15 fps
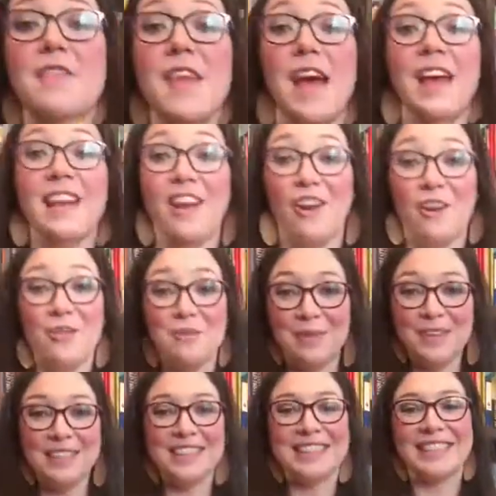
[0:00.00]
And that are the
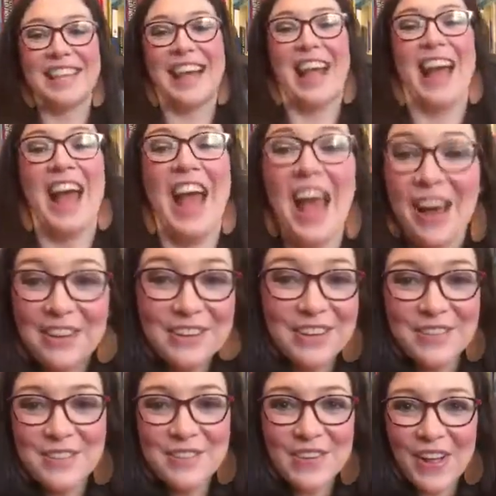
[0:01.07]
books out
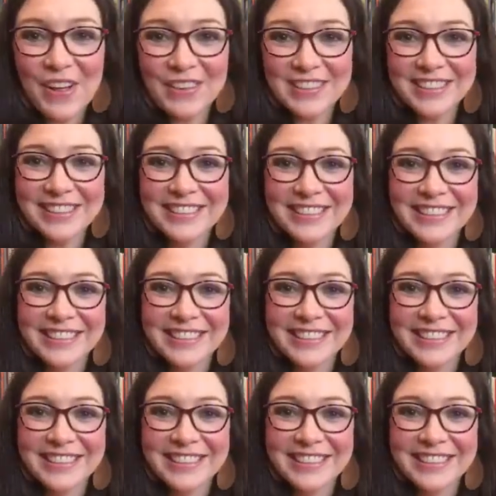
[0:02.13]
of the vault.